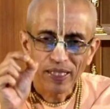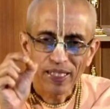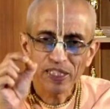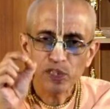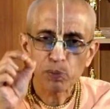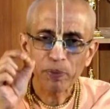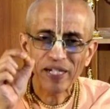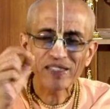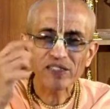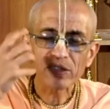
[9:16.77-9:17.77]
it
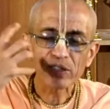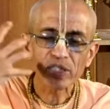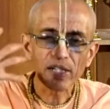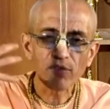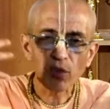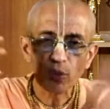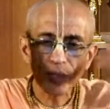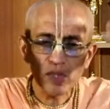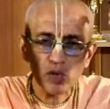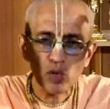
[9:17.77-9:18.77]
spreads its
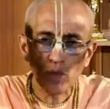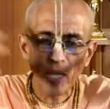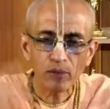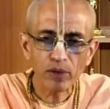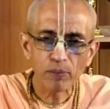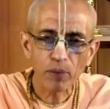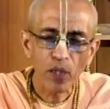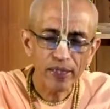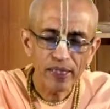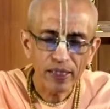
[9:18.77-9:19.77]
influence throughout the
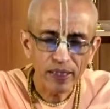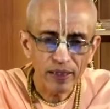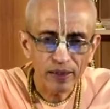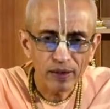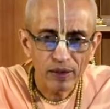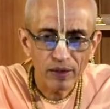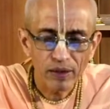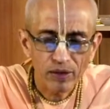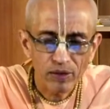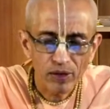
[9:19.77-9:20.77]
body in
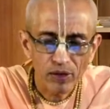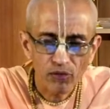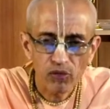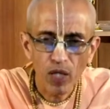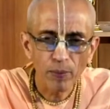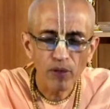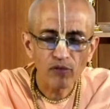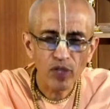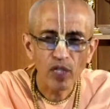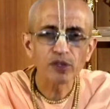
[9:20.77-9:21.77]
the form
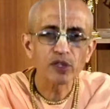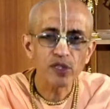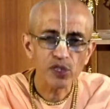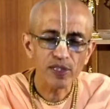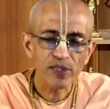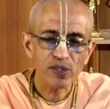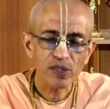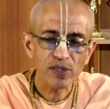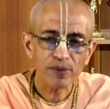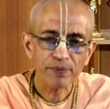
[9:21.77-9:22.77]
of
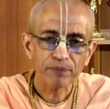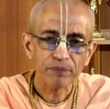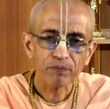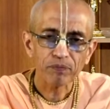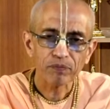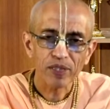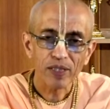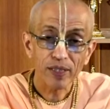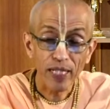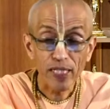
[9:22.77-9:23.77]
consciousness.
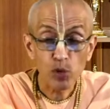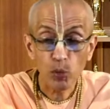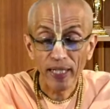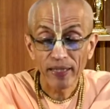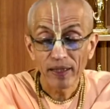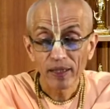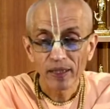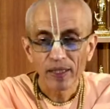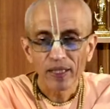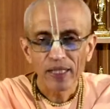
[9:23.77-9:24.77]
That is why
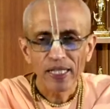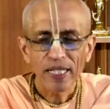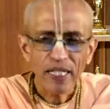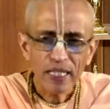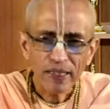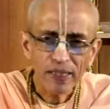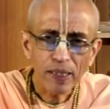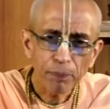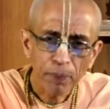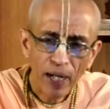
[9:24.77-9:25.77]

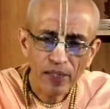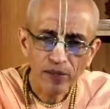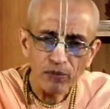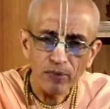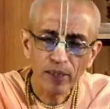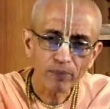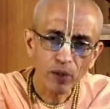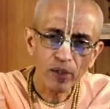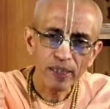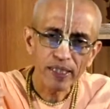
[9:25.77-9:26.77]
any part of my
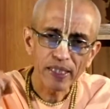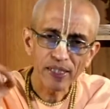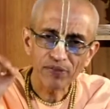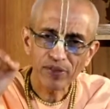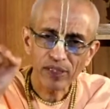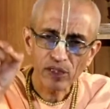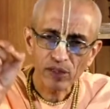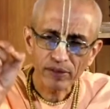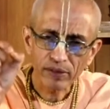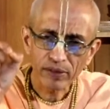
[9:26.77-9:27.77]
body, if
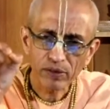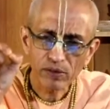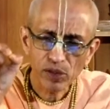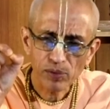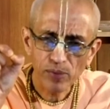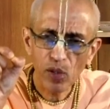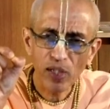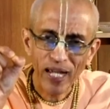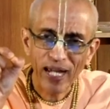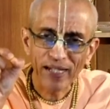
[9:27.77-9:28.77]
a
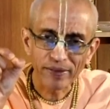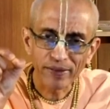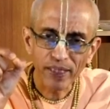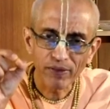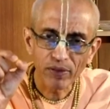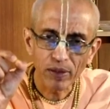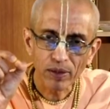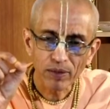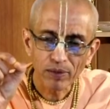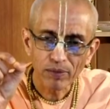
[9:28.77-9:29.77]
small ant
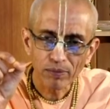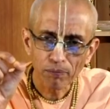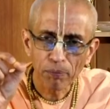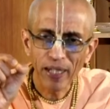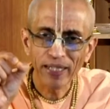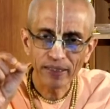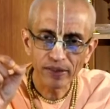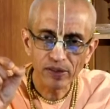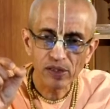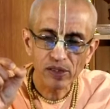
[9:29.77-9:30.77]
even
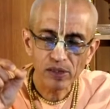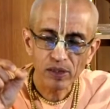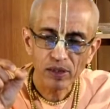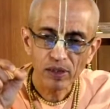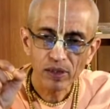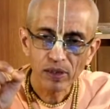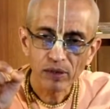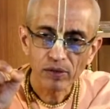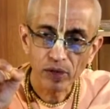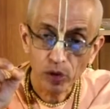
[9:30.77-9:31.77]
bites
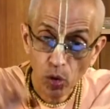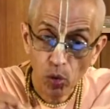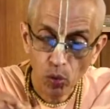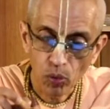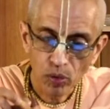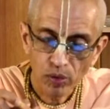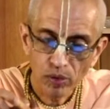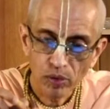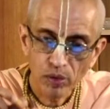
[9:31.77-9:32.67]
the toe